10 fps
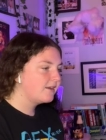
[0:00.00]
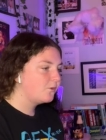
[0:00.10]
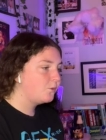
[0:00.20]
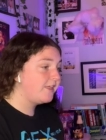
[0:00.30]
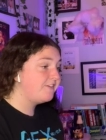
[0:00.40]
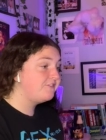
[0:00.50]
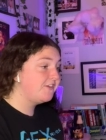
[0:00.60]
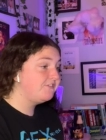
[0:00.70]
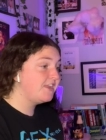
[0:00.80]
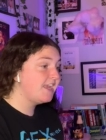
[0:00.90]
with a
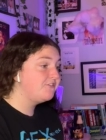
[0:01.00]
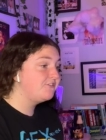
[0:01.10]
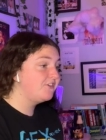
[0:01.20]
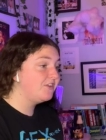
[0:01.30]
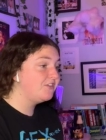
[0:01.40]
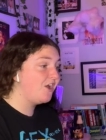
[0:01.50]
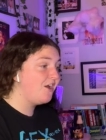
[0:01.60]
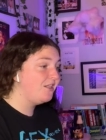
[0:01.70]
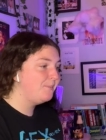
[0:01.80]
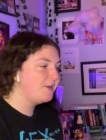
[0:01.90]
15 foot
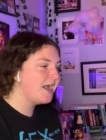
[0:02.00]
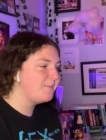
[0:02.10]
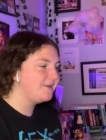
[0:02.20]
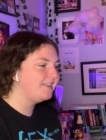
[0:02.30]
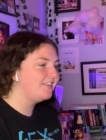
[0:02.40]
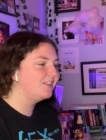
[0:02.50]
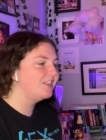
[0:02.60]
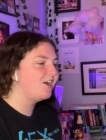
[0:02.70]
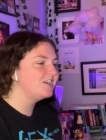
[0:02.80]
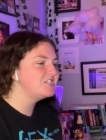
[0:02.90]
tall puppet, the
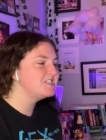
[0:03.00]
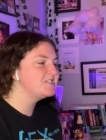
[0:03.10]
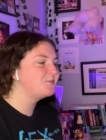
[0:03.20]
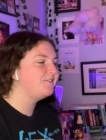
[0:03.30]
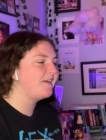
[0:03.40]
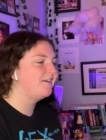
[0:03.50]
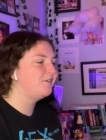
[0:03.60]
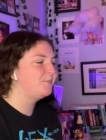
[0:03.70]
largest we've ever